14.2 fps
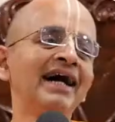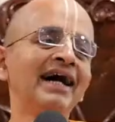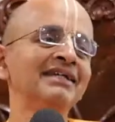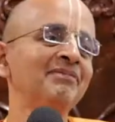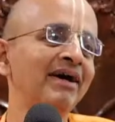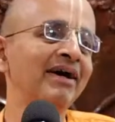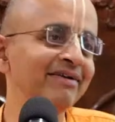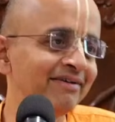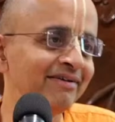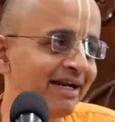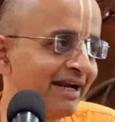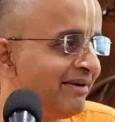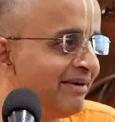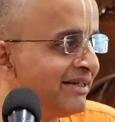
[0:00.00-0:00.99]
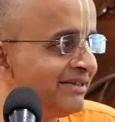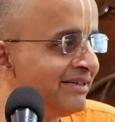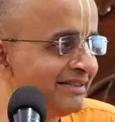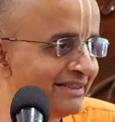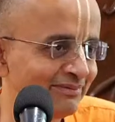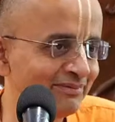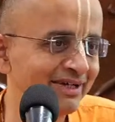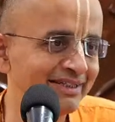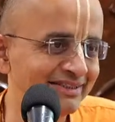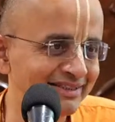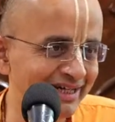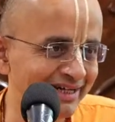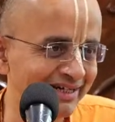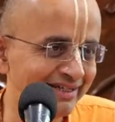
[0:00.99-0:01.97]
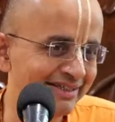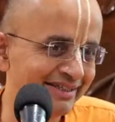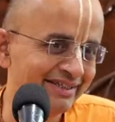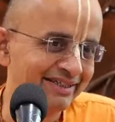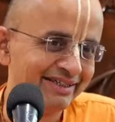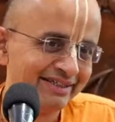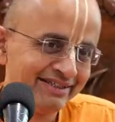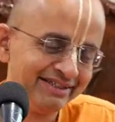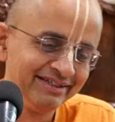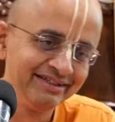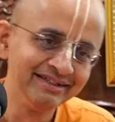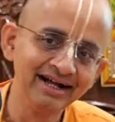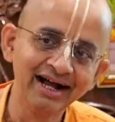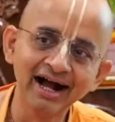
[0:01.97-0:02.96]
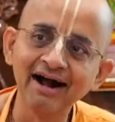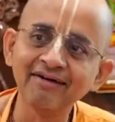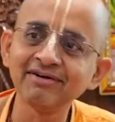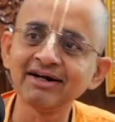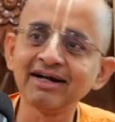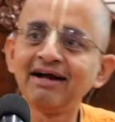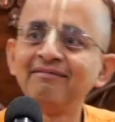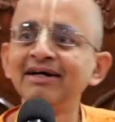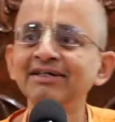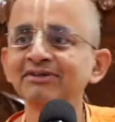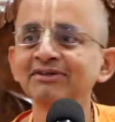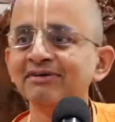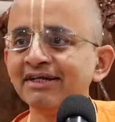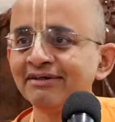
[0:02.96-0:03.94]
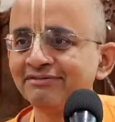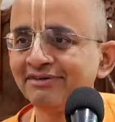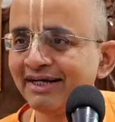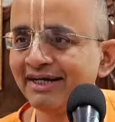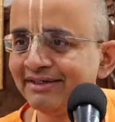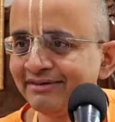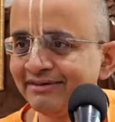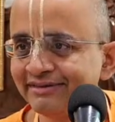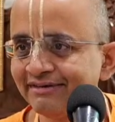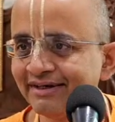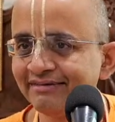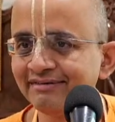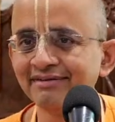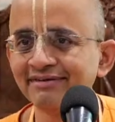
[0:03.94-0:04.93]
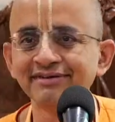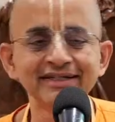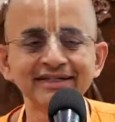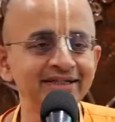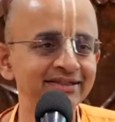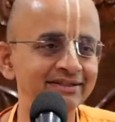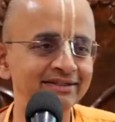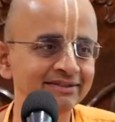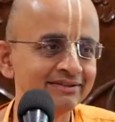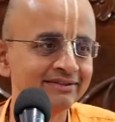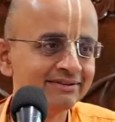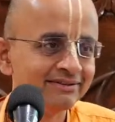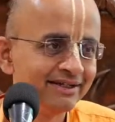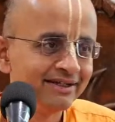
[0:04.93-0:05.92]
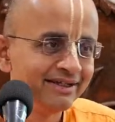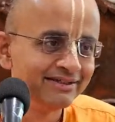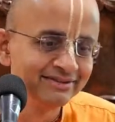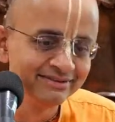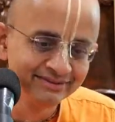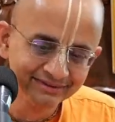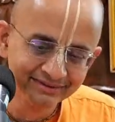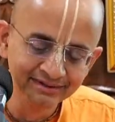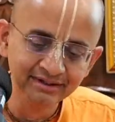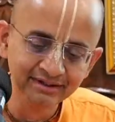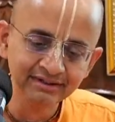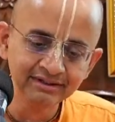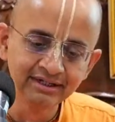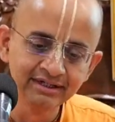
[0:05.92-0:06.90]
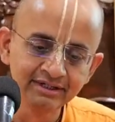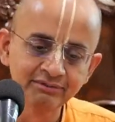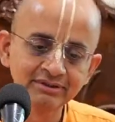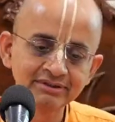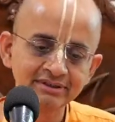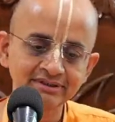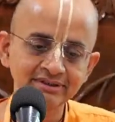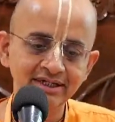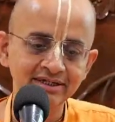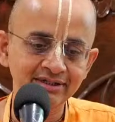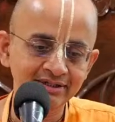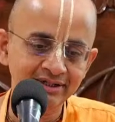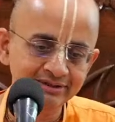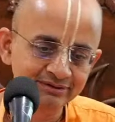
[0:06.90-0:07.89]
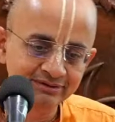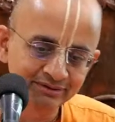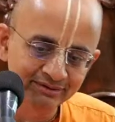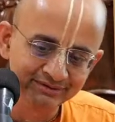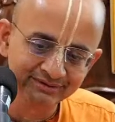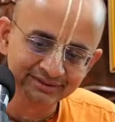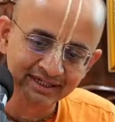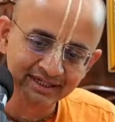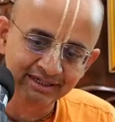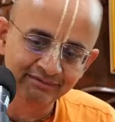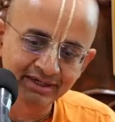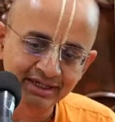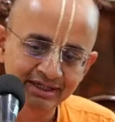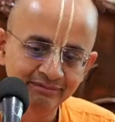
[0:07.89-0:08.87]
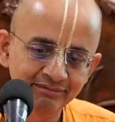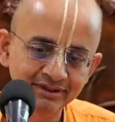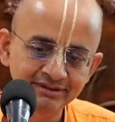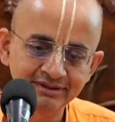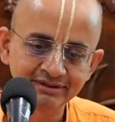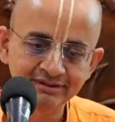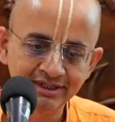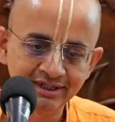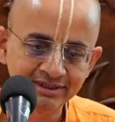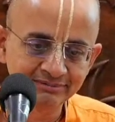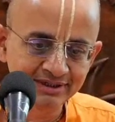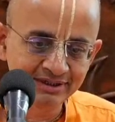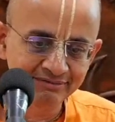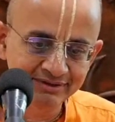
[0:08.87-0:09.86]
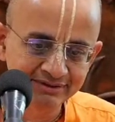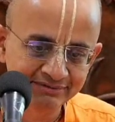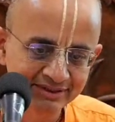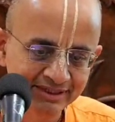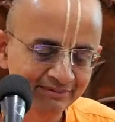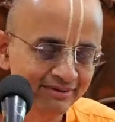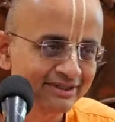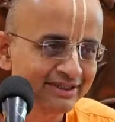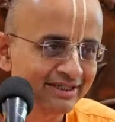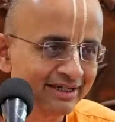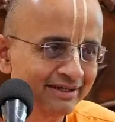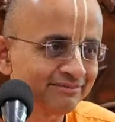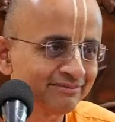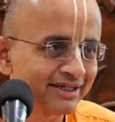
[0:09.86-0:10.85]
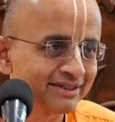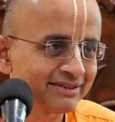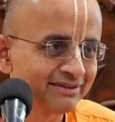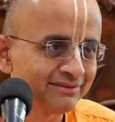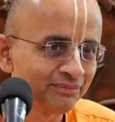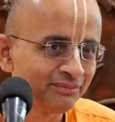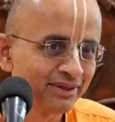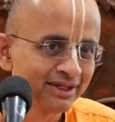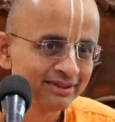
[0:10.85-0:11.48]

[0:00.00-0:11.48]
As a part of drama, you distribute in charity. After drama is over, you find you have given away everything. In devotional circle, there is no dearth of anything because Krishna himself is with them all the time, correct? No?